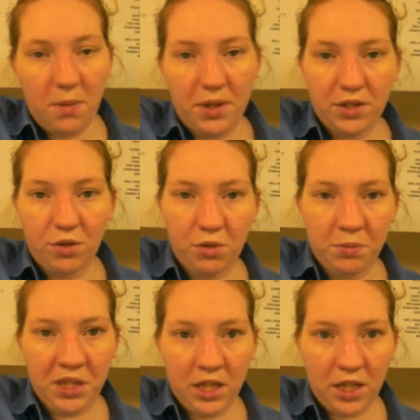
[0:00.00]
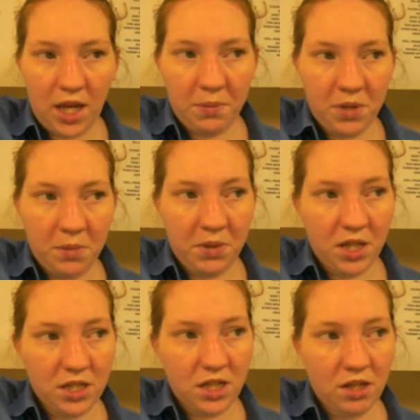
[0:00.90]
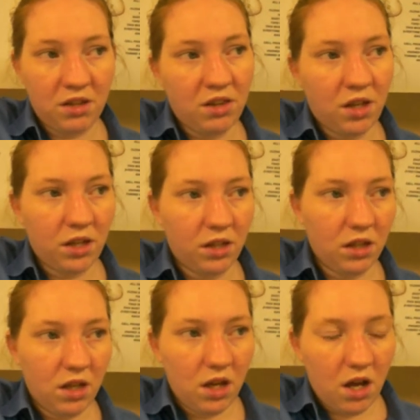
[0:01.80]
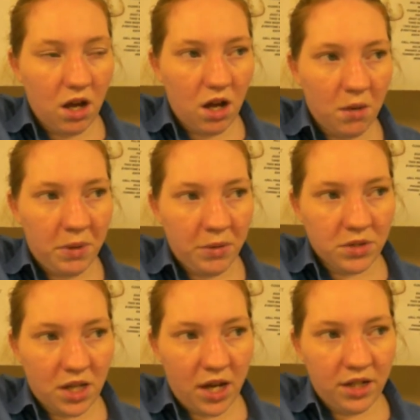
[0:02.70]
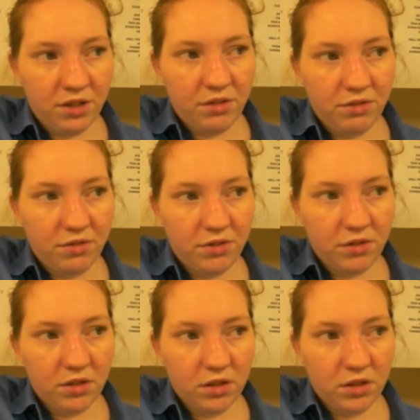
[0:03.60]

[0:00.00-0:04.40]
about the whole me and Gabe not being together thing, um, it was kind of,